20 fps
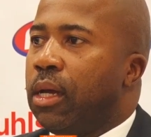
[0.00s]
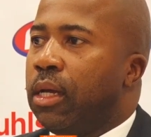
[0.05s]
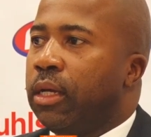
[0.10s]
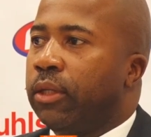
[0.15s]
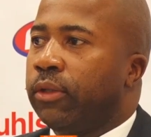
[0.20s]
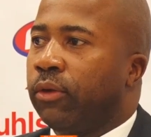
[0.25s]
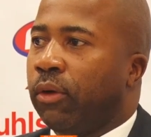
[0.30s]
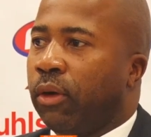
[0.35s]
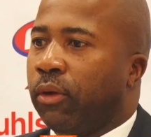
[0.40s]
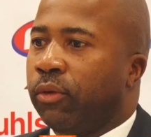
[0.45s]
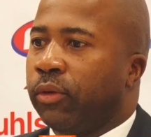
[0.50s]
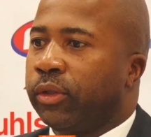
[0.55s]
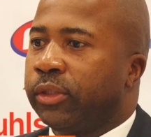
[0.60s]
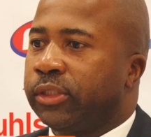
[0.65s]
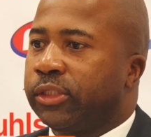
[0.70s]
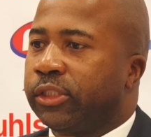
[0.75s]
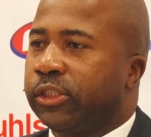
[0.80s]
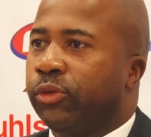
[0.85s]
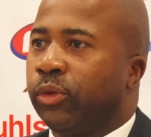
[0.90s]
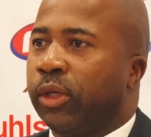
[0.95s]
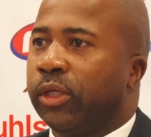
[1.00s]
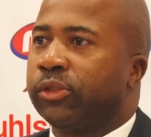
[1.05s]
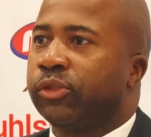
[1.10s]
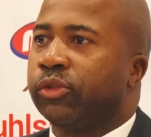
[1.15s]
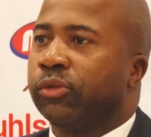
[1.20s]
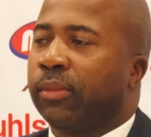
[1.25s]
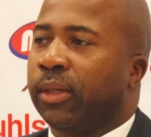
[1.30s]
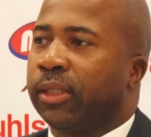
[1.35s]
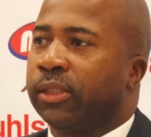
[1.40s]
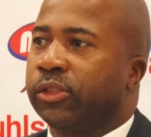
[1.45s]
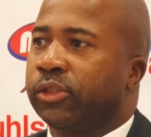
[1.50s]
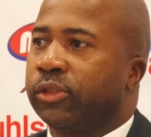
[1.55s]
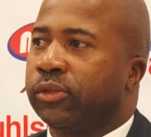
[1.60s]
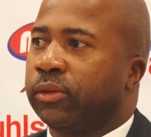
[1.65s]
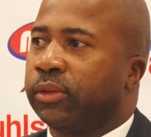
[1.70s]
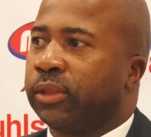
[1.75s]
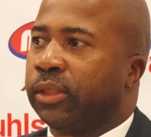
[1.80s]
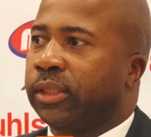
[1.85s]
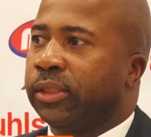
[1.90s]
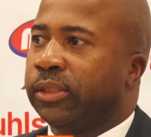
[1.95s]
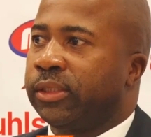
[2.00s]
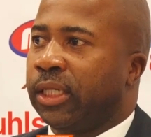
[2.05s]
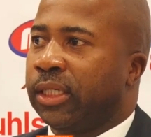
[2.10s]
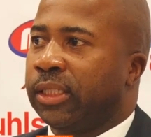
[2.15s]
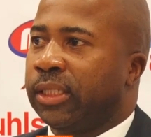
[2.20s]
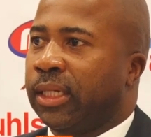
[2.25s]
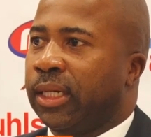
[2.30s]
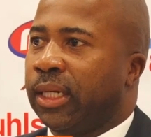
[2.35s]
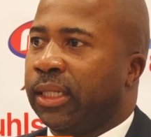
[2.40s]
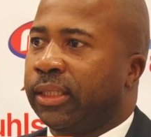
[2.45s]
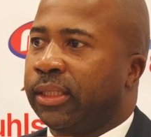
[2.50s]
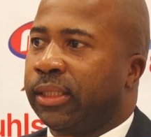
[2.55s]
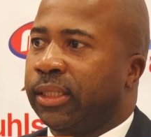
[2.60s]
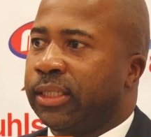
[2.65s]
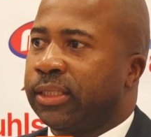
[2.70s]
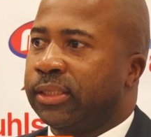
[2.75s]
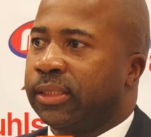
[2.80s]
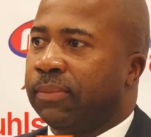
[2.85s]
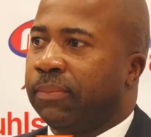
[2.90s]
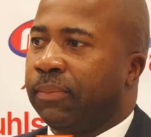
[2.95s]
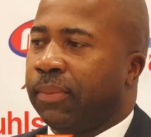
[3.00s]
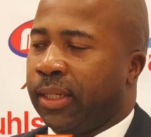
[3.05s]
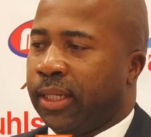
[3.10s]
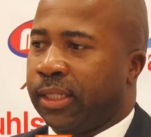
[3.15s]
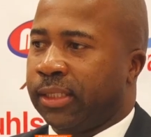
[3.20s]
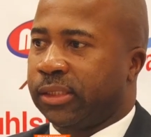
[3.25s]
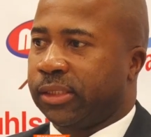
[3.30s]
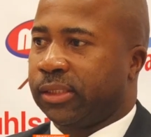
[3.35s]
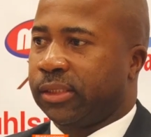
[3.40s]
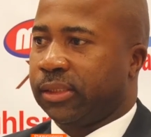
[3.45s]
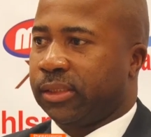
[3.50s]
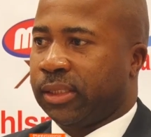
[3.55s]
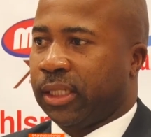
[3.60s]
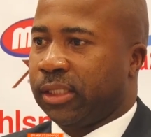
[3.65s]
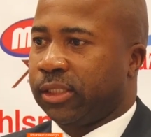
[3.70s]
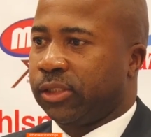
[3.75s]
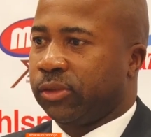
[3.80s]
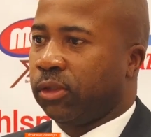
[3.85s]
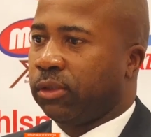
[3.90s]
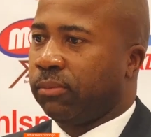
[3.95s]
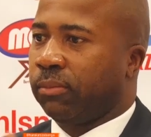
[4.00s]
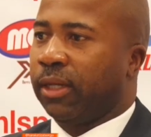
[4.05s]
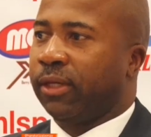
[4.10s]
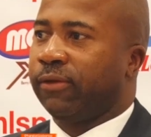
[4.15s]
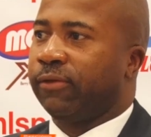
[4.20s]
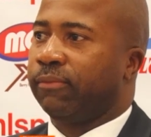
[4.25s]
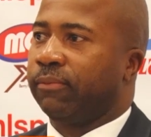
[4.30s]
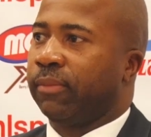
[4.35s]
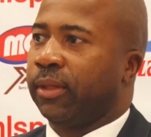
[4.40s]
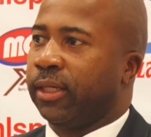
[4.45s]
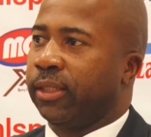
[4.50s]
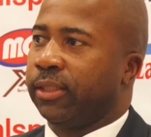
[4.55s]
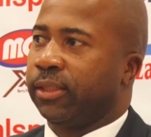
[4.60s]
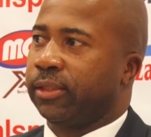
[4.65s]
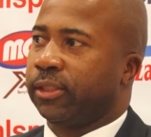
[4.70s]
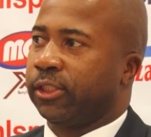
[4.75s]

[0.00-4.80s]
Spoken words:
Though I won't dwell too much on the technical things and players, that is not my